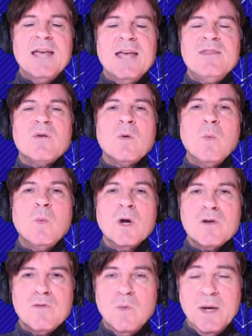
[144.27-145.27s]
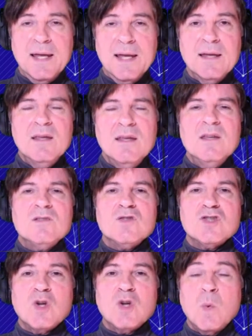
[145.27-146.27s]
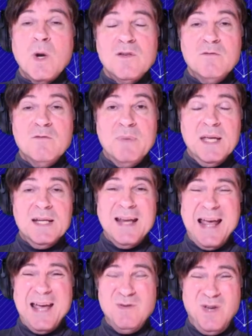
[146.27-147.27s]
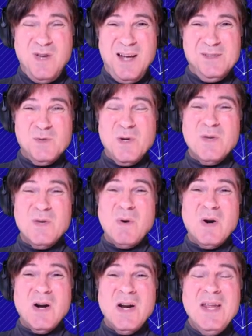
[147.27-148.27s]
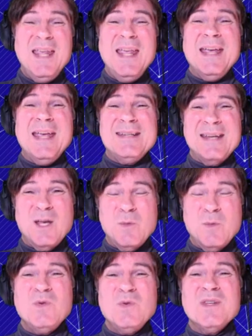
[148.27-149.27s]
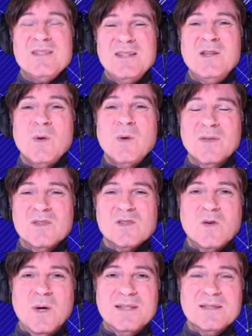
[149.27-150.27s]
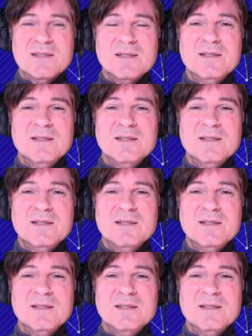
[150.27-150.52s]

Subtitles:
and they're a wonderful way to show where you've been and how you got to where you are, and to help you continue on this quest.